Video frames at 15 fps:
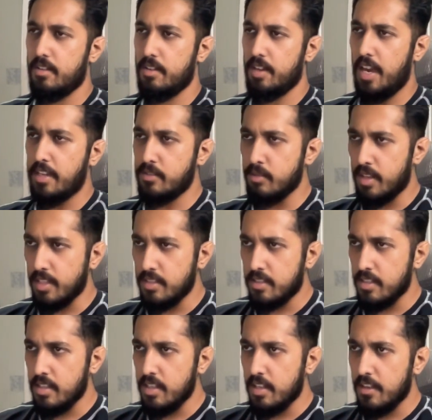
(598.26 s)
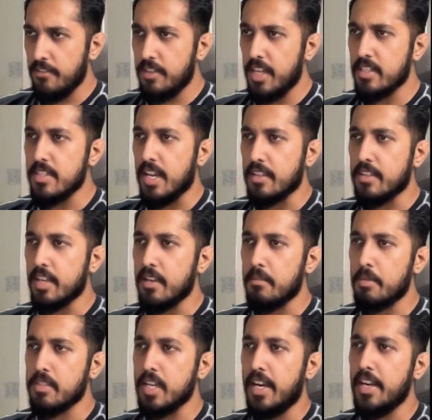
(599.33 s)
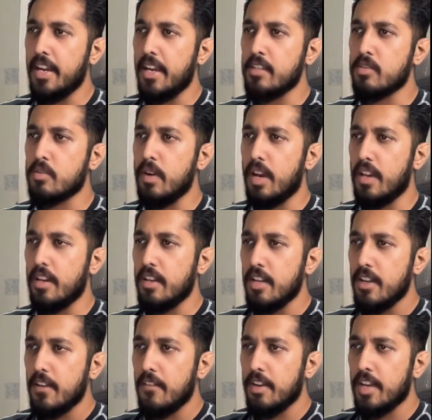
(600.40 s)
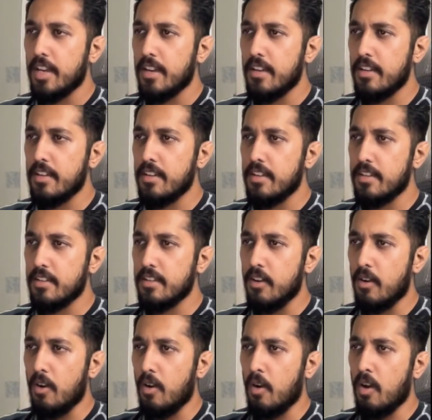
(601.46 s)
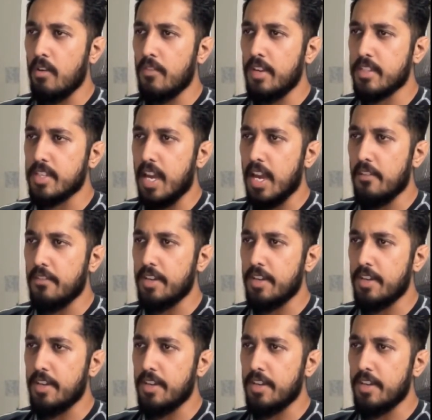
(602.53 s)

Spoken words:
as you can see, if there's nothing beside n square, we can always have